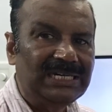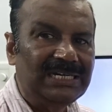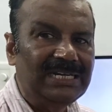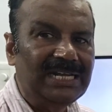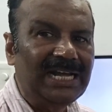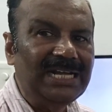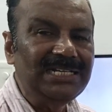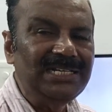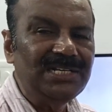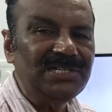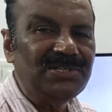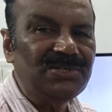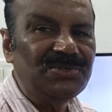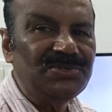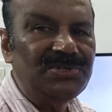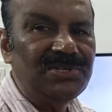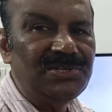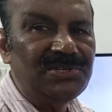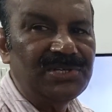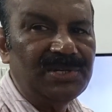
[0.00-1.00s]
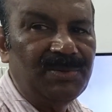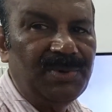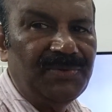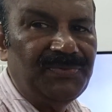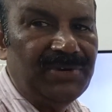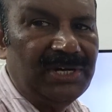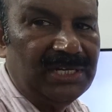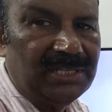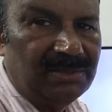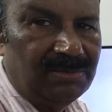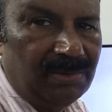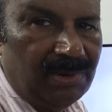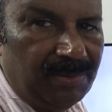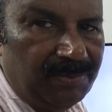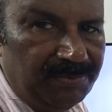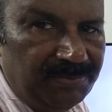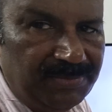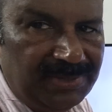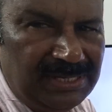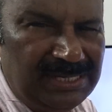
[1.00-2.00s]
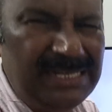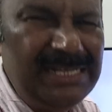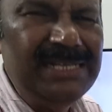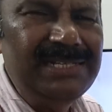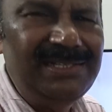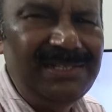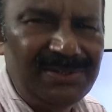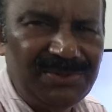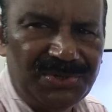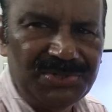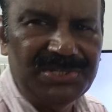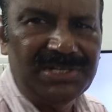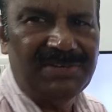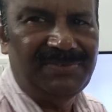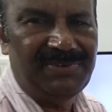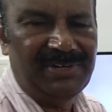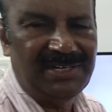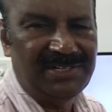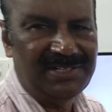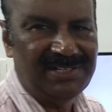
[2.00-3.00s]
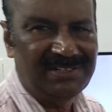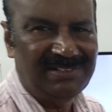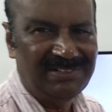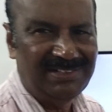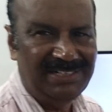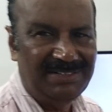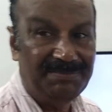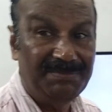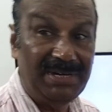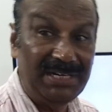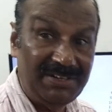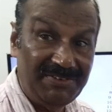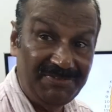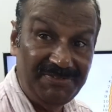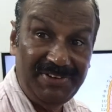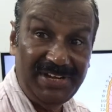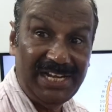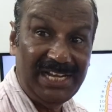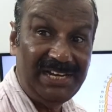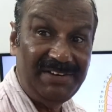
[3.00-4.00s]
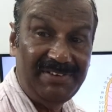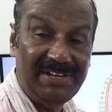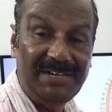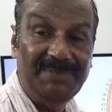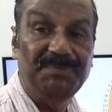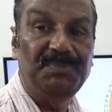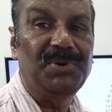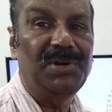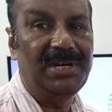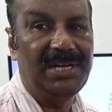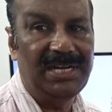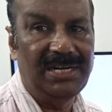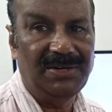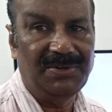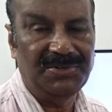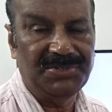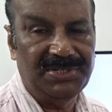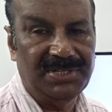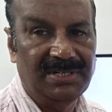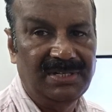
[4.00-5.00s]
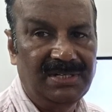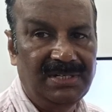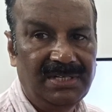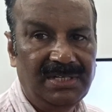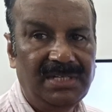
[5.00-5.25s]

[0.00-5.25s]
Digestive system of earthworm. Easy question, friends, but very, very important question.